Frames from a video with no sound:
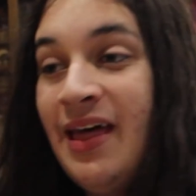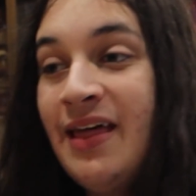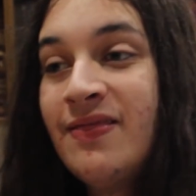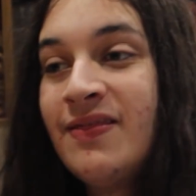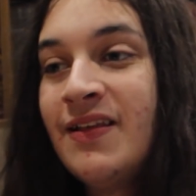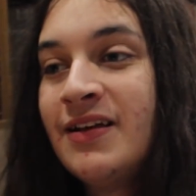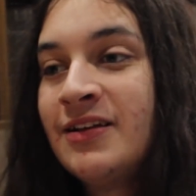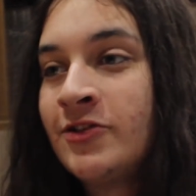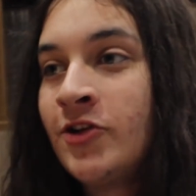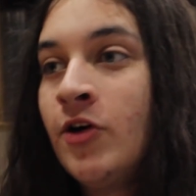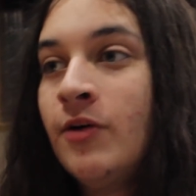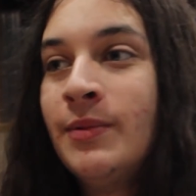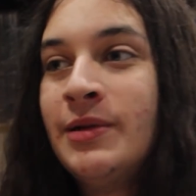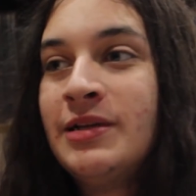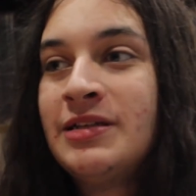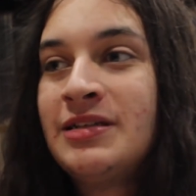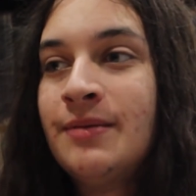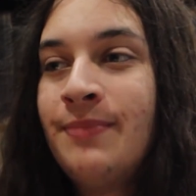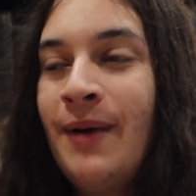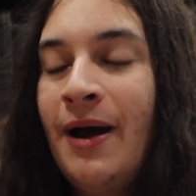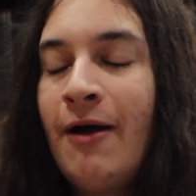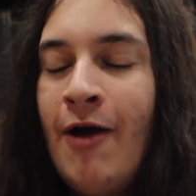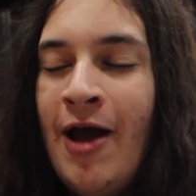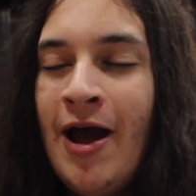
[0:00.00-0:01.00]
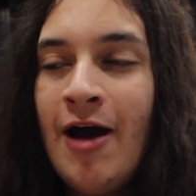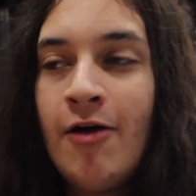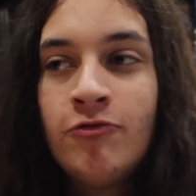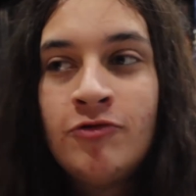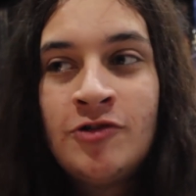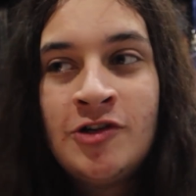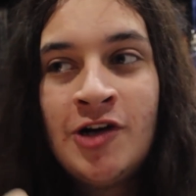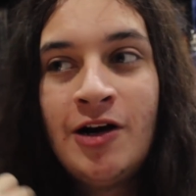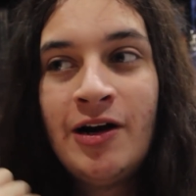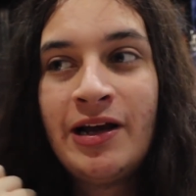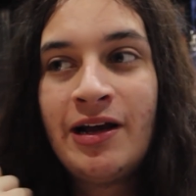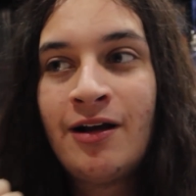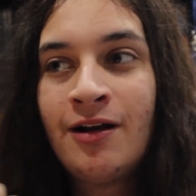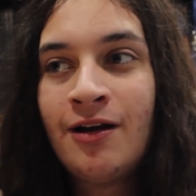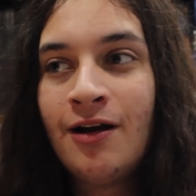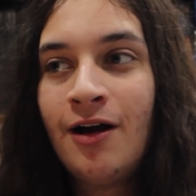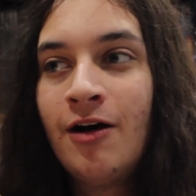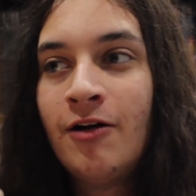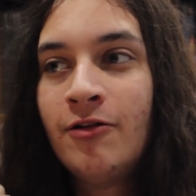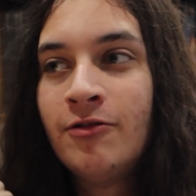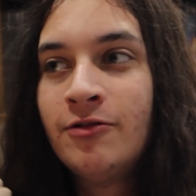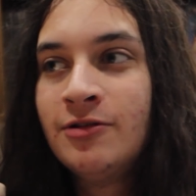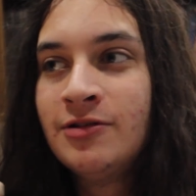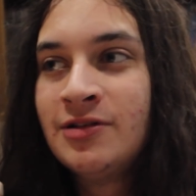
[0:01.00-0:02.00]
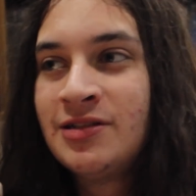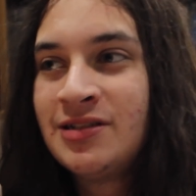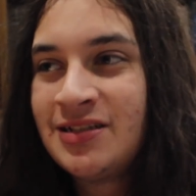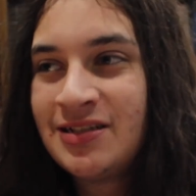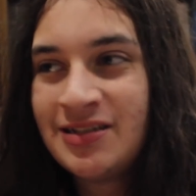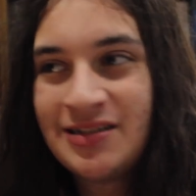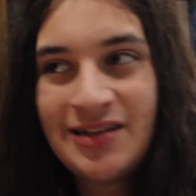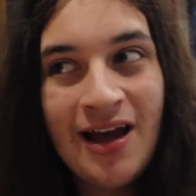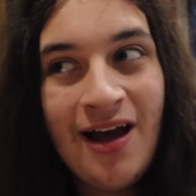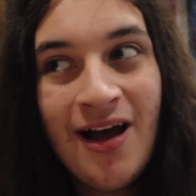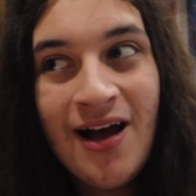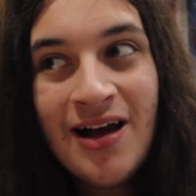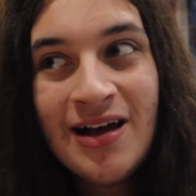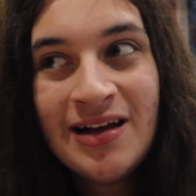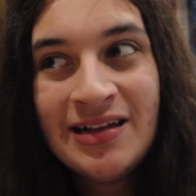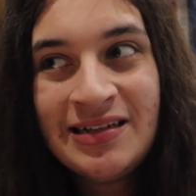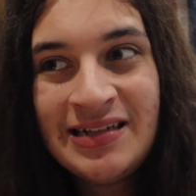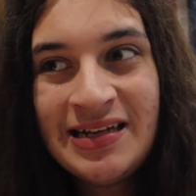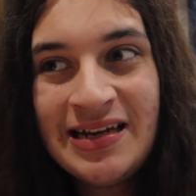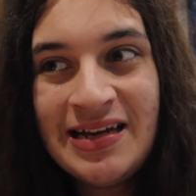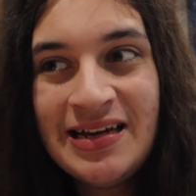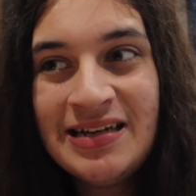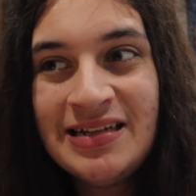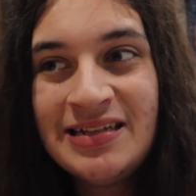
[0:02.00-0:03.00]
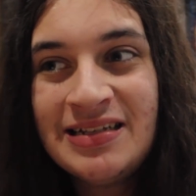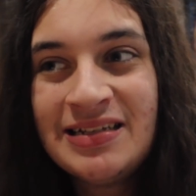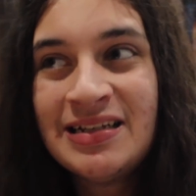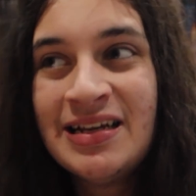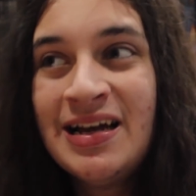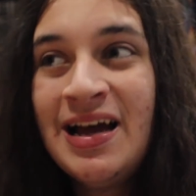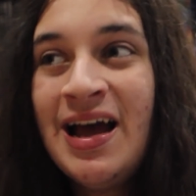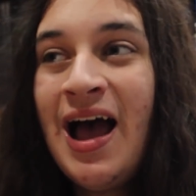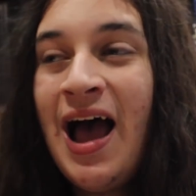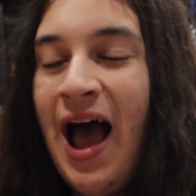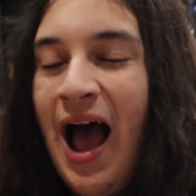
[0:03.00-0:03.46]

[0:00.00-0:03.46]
Then there's comments about how tight Clara's skirt is,